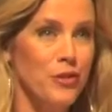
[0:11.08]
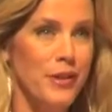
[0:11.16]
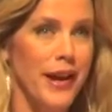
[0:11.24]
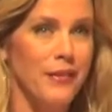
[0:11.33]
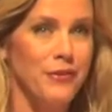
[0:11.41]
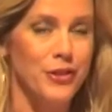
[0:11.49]
the
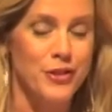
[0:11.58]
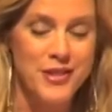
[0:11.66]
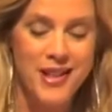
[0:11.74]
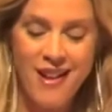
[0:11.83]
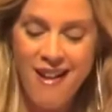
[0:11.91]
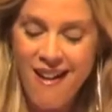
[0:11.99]

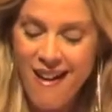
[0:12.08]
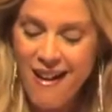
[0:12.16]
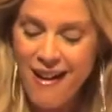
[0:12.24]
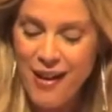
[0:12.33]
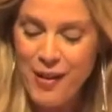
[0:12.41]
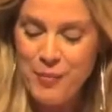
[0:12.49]
rafters
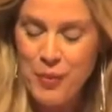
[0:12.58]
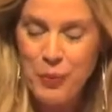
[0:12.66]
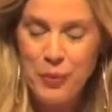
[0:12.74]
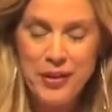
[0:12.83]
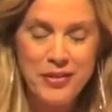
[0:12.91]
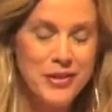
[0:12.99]
um,
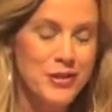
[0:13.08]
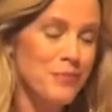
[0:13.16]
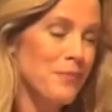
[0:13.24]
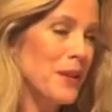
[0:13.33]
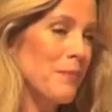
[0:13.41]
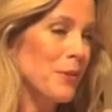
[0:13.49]
with
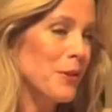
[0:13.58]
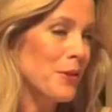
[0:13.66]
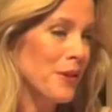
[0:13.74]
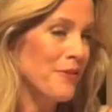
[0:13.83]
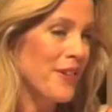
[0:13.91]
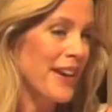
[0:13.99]
people
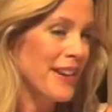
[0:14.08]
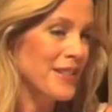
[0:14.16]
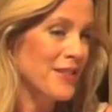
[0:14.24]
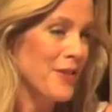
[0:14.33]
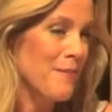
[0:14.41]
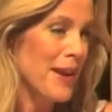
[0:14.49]
who are
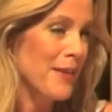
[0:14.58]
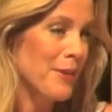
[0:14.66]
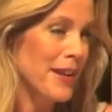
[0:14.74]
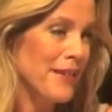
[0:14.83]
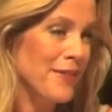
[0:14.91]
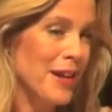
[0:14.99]
fans of a man
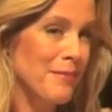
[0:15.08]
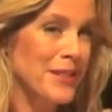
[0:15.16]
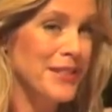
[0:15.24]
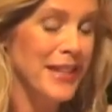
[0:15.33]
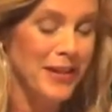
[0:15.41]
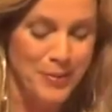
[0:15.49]
we have come
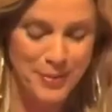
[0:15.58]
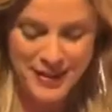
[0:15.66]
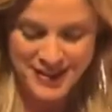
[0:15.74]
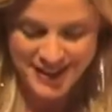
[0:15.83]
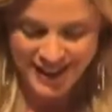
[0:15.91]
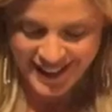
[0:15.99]
to
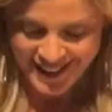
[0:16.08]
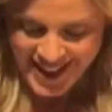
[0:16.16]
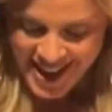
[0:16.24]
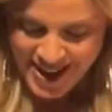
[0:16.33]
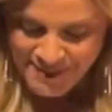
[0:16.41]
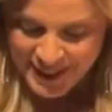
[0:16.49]
celebrate tonight.
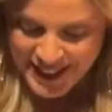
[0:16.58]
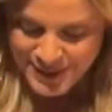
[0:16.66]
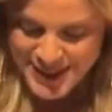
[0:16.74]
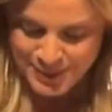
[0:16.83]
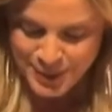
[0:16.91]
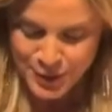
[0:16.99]
My name
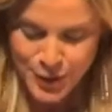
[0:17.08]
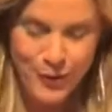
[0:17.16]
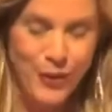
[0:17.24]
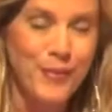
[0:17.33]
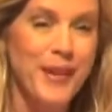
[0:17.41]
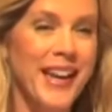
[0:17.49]
is Deborah
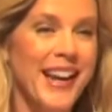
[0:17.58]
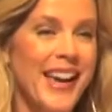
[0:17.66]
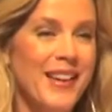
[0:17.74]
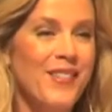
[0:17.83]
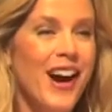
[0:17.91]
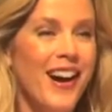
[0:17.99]
Norville, and I
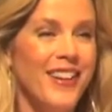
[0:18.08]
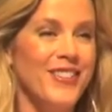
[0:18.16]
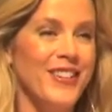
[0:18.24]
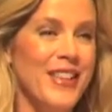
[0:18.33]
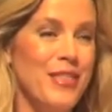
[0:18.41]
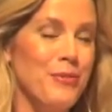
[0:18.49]
am
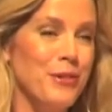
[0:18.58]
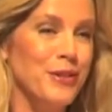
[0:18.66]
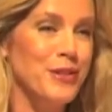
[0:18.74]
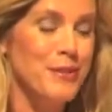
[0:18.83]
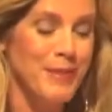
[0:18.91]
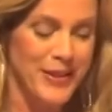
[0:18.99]
honored and
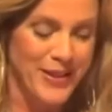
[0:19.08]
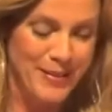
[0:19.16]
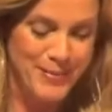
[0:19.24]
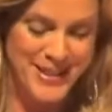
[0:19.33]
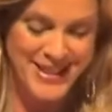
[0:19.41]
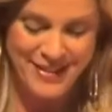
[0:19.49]
thrilled to be your
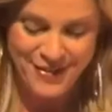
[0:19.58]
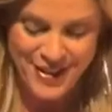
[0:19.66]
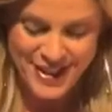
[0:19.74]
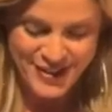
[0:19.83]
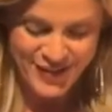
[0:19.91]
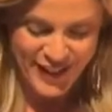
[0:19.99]
MC for
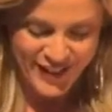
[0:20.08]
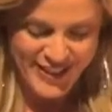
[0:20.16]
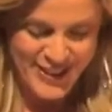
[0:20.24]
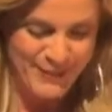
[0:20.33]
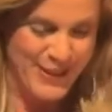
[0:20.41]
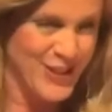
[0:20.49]
this very
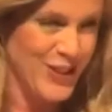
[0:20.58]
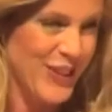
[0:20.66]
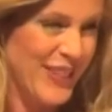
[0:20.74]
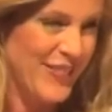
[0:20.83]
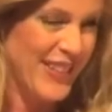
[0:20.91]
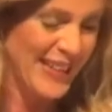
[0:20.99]
special
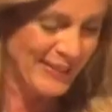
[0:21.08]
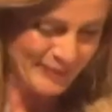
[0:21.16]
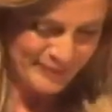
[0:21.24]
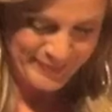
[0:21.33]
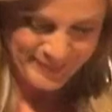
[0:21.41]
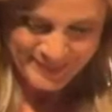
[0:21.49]
evening.
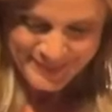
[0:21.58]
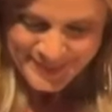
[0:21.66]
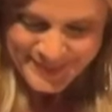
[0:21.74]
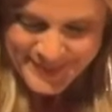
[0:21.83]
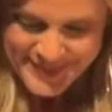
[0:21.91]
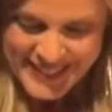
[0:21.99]

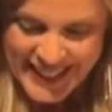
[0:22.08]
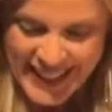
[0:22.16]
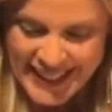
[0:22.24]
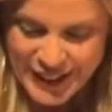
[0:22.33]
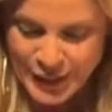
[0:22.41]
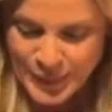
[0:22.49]

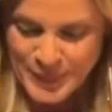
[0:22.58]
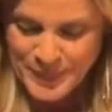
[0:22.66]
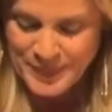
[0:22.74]
Thank you.